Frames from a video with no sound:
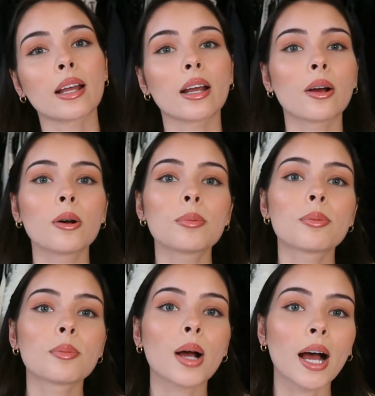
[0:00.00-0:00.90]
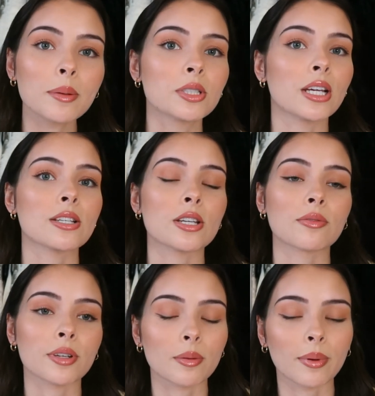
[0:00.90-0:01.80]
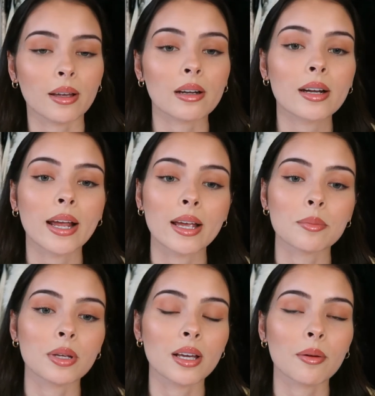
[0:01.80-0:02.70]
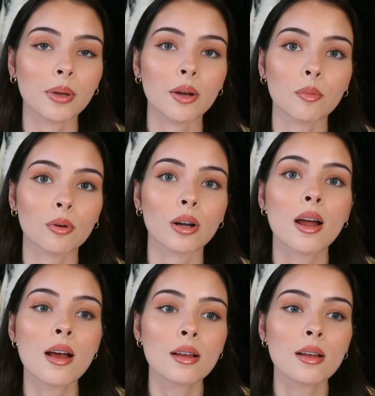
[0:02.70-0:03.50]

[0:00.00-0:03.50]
and I hope I'm changing for the better and becoming a more